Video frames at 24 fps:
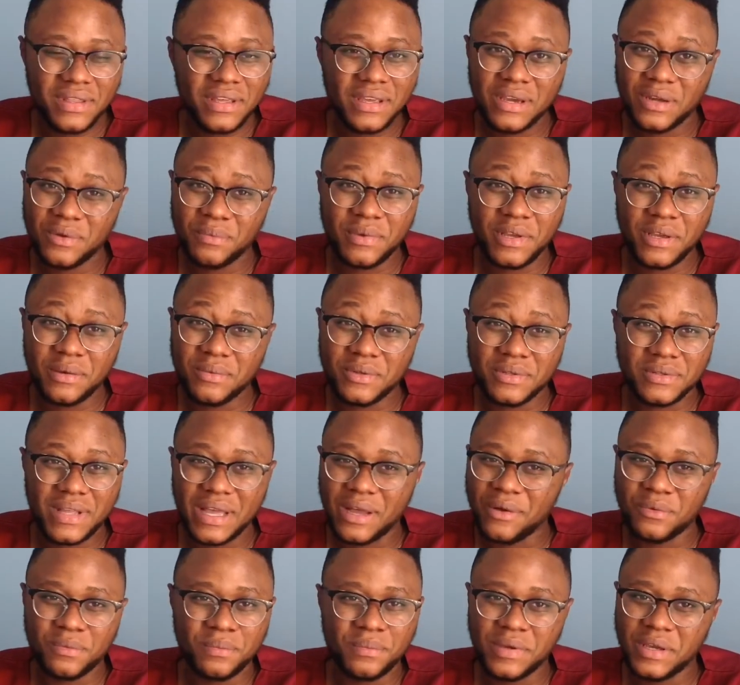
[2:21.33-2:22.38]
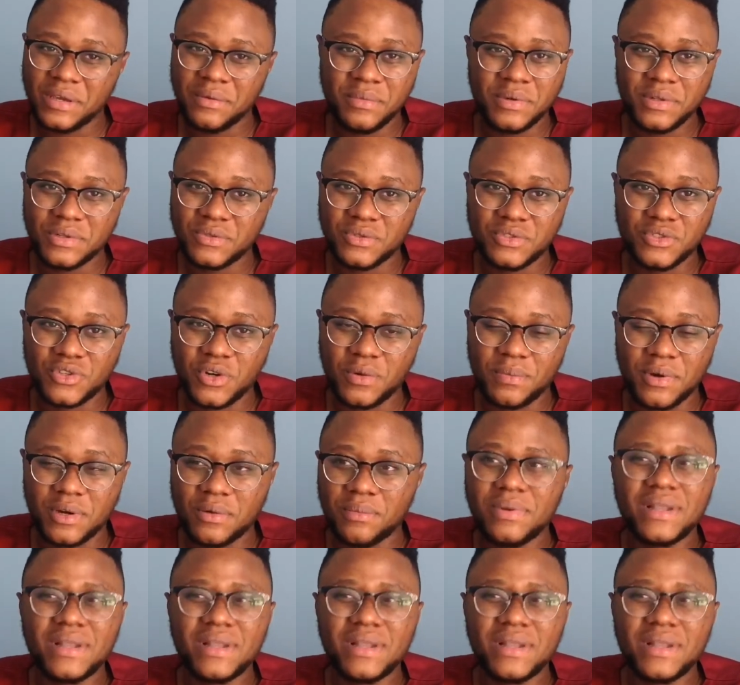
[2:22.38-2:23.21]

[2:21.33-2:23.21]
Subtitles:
think I would be able to drop out.